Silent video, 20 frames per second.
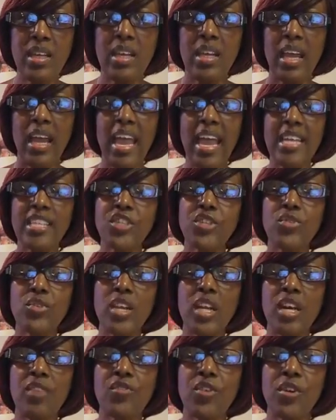as you
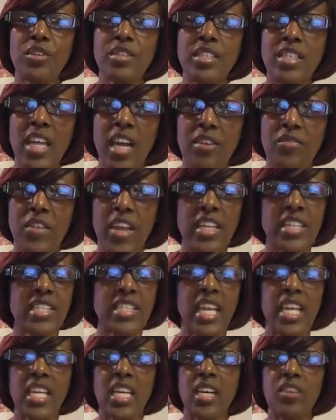love yourself. They didn't
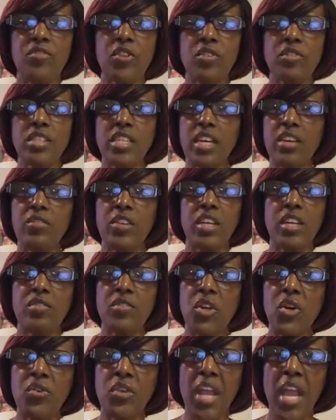say love yourself, love
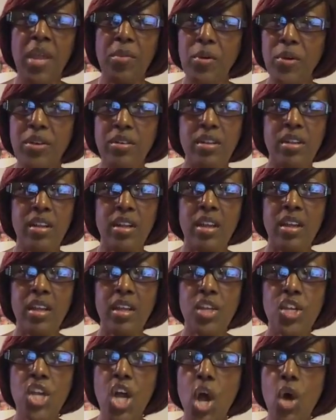your neighbor.
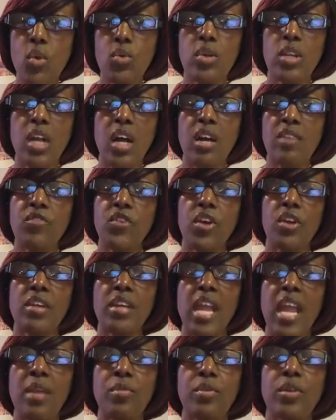No, love your
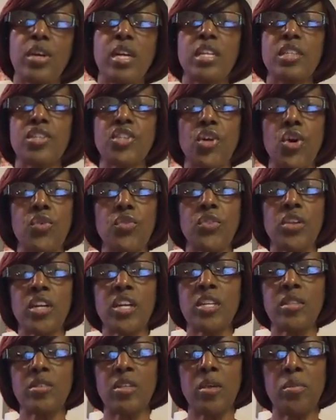neighbor. So
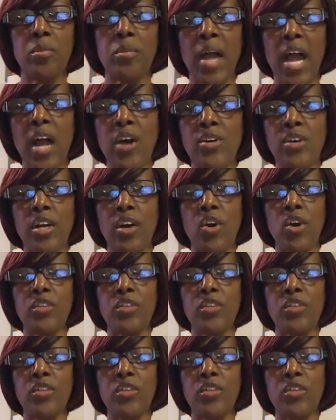the amount or the